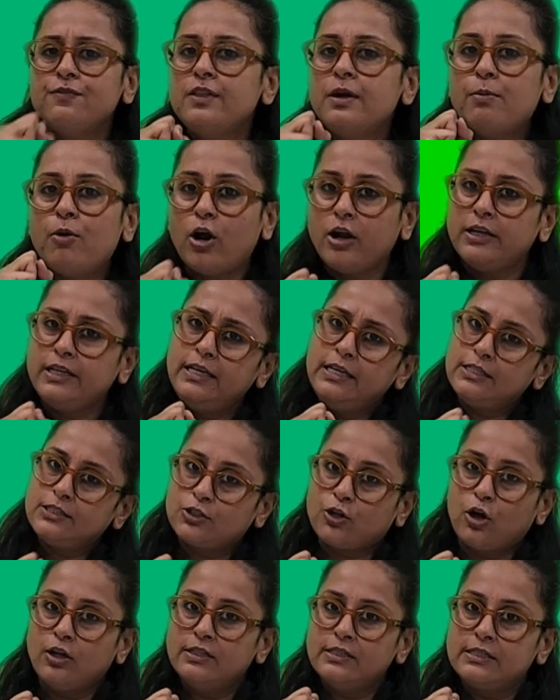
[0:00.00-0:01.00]
the body is
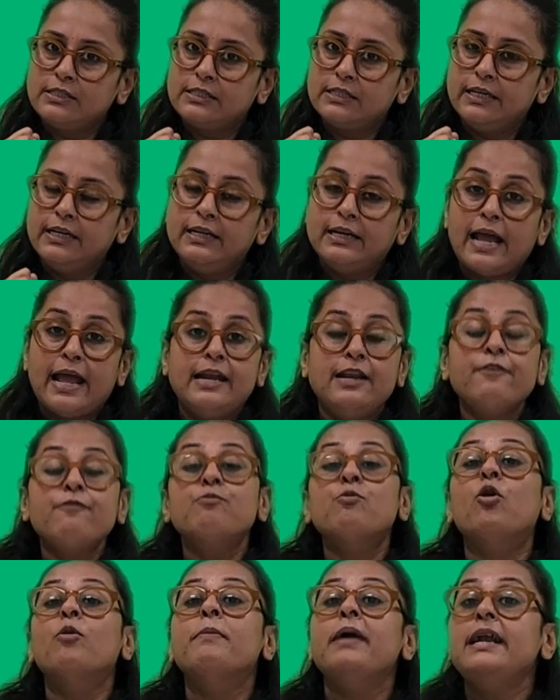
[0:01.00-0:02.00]
constant and if
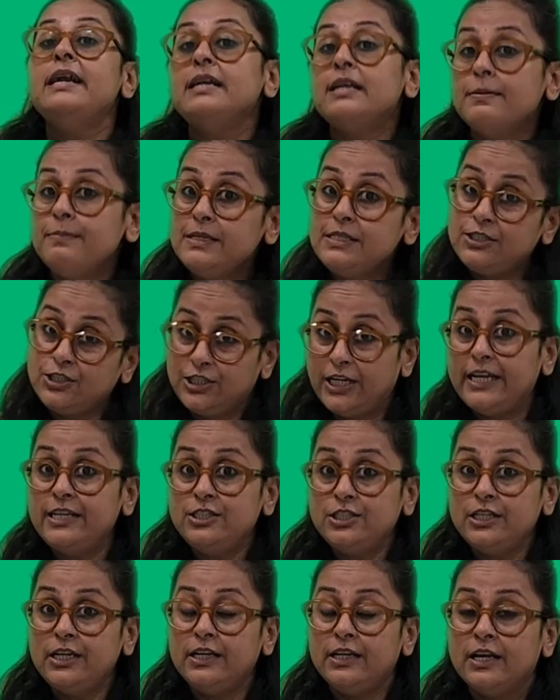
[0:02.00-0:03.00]
momentum is
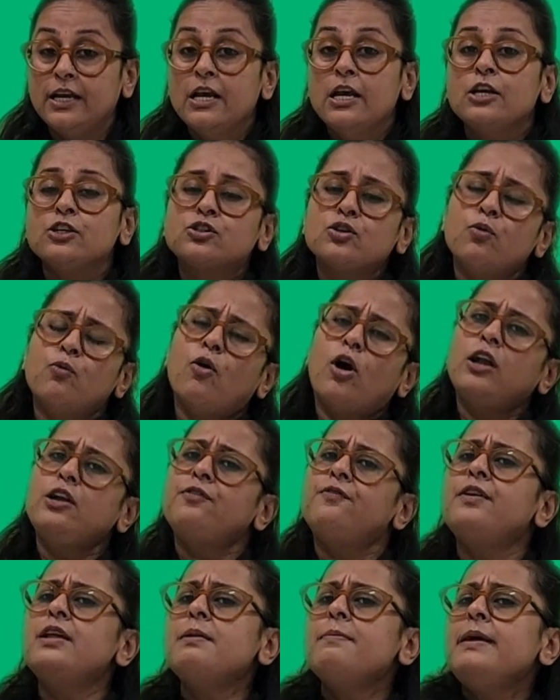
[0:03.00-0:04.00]
changing, so what
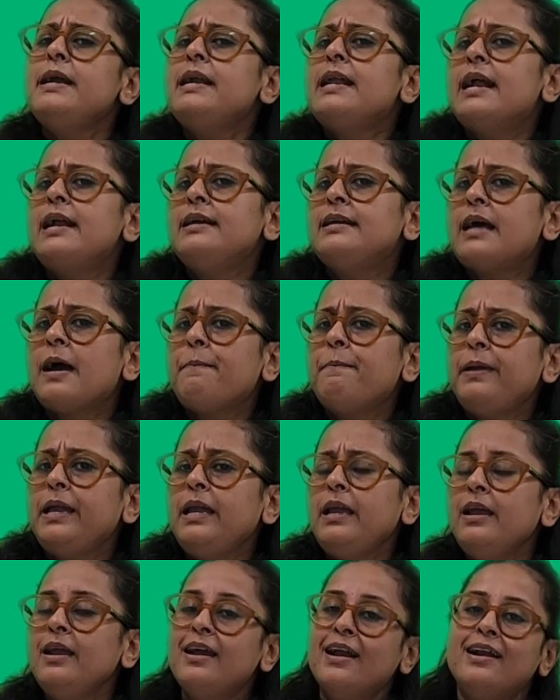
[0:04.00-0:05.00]
will be delta
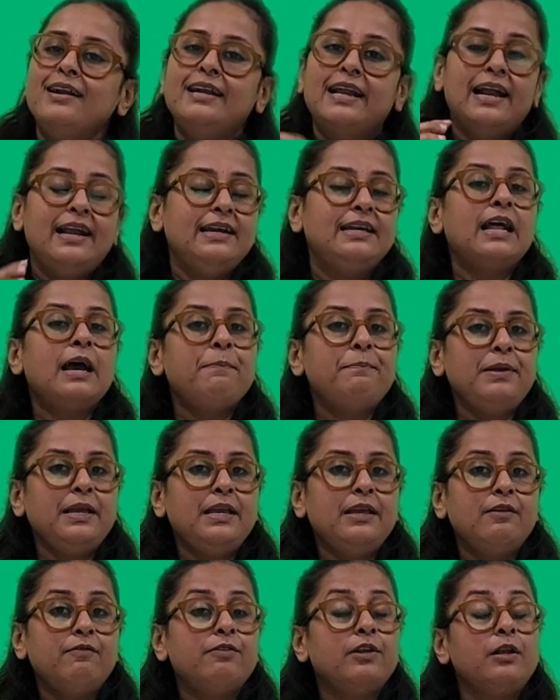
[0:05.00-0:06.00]
P? Delta
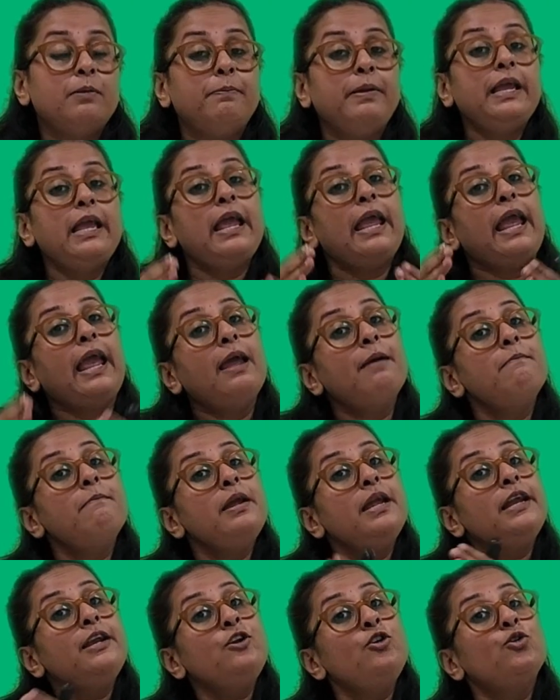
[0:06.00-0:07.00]
P will be m
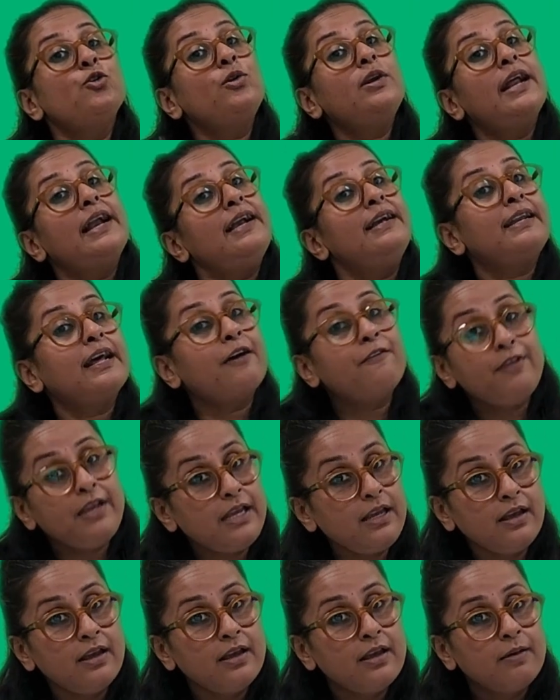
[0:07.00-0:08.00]
into delta
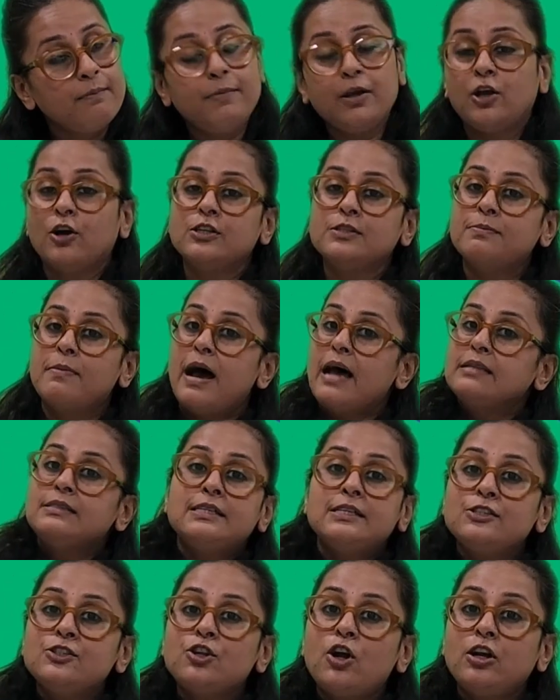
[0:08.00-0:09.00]
V, because mass
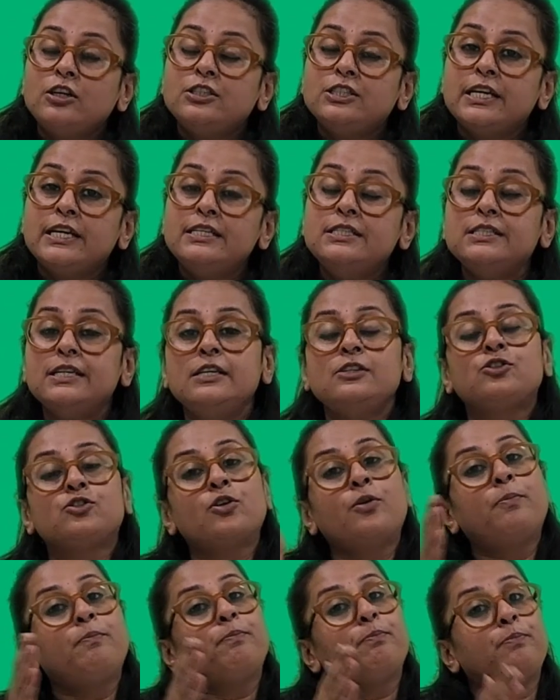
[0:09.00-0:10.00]
is not changing.
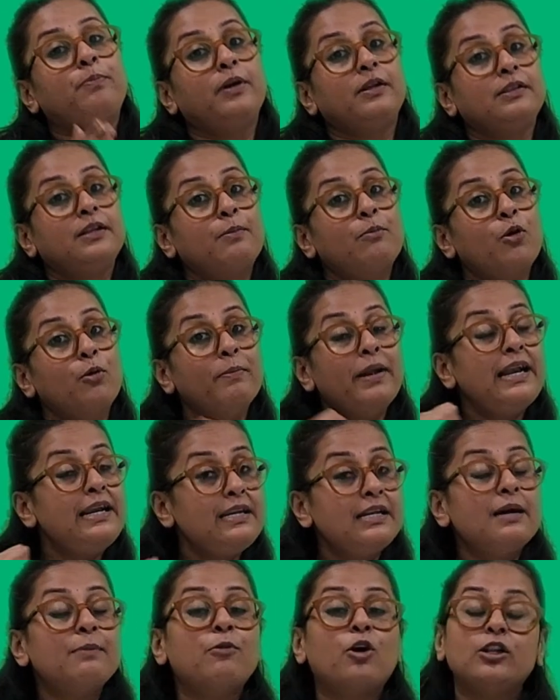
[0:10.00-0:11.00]
So the
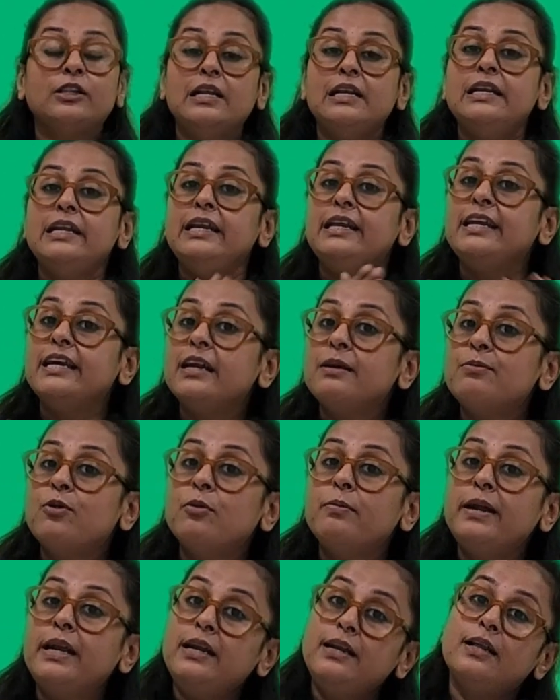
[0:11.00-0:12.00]
momentum or the linear
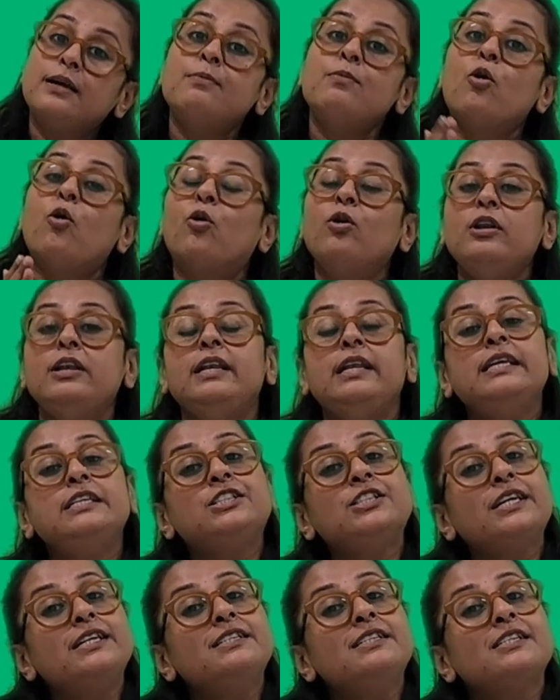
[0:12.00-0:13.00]
momentum only
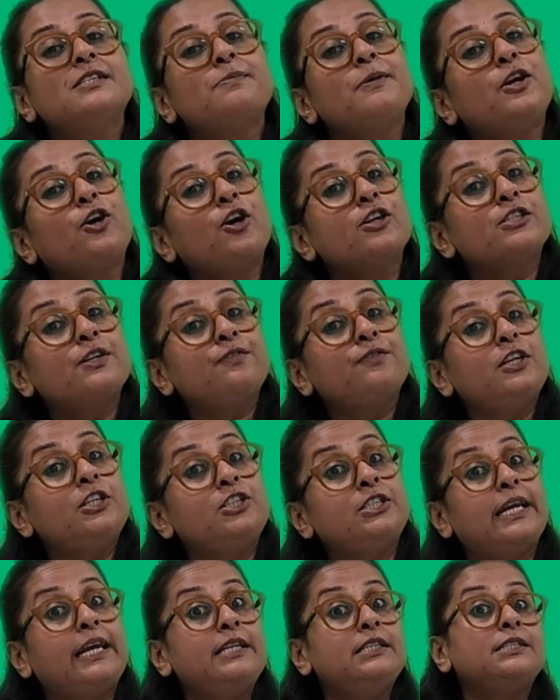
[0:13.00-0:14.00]
changes because of the
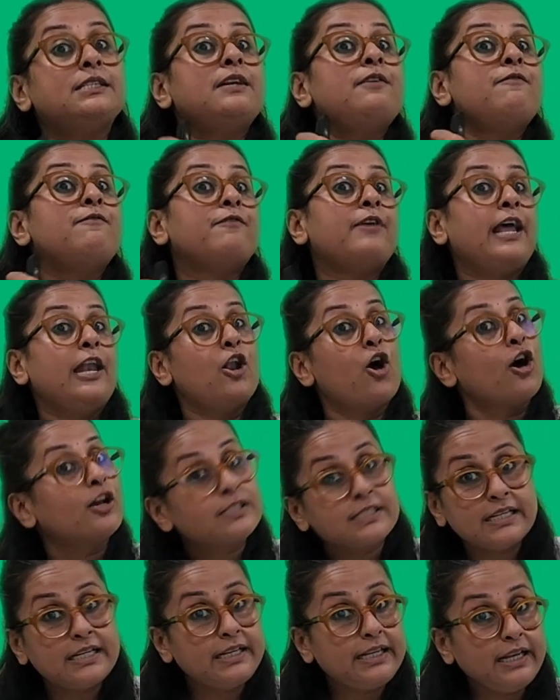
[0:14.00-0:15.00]
change in
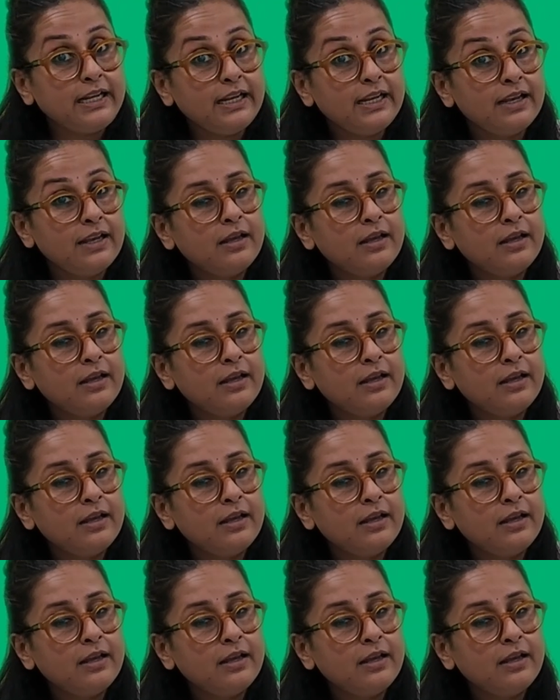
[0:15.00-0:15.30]
velocity.